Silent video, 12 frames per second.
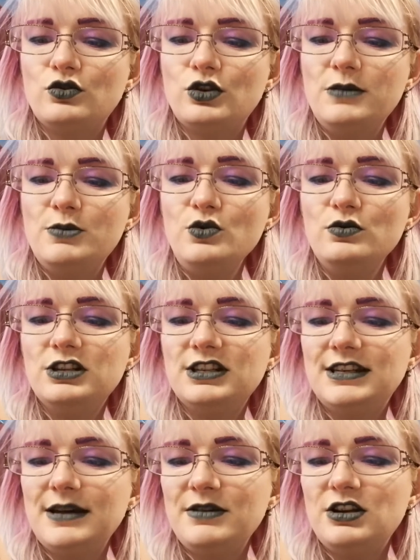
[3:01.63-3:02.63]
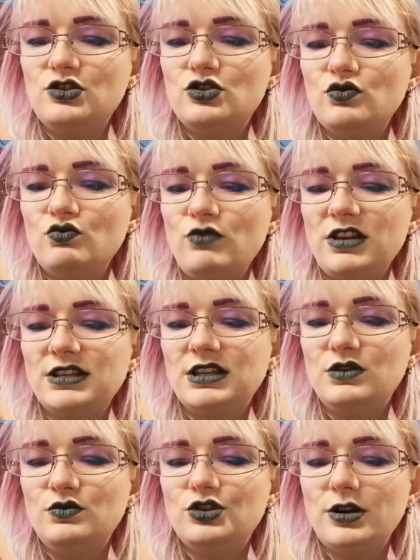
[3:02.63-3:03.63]
Reboot Damage
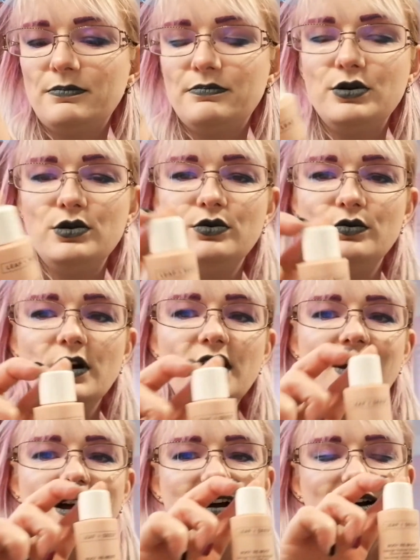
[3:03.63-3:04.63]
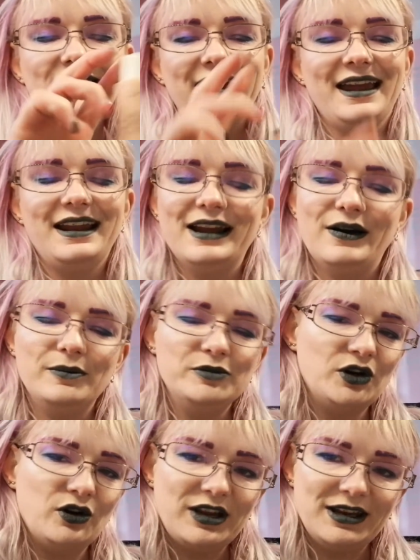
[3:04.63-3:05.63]
Rescue Shampoo. Okay, now I'm
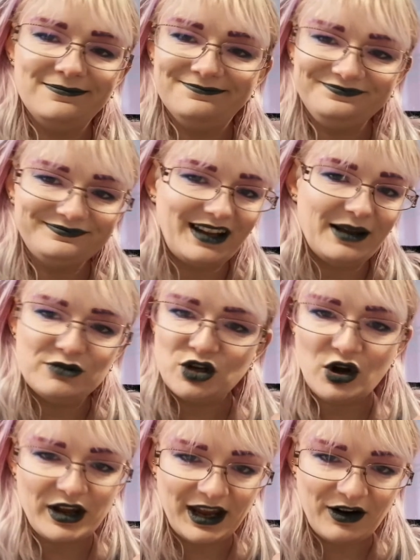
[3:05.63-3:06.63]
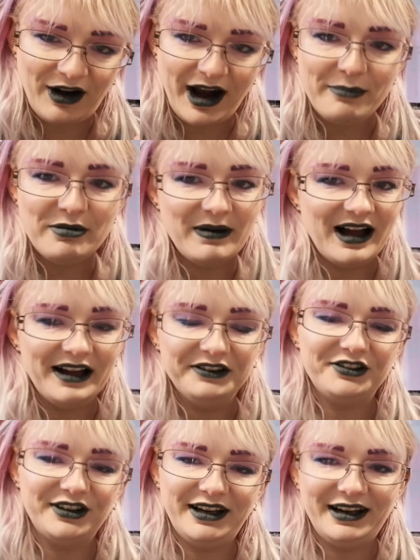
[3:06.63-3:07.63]
talking crap, but
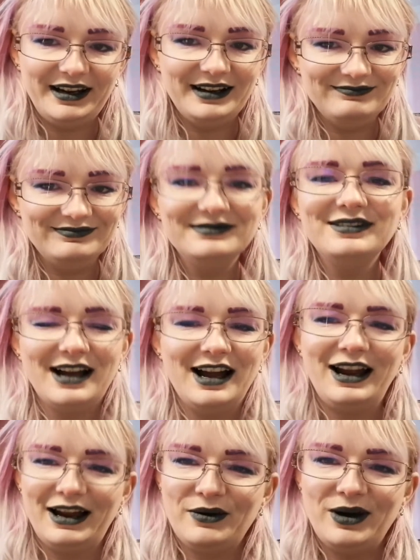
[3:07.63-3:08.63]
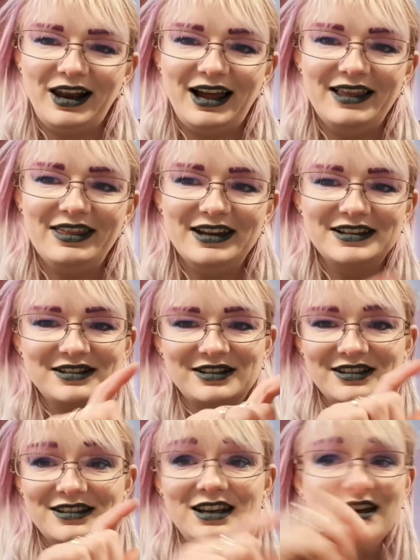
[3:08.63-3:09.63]
actually I quite like this
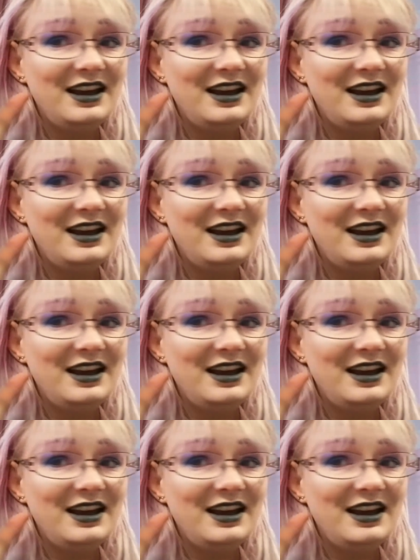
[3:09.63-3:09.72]
because,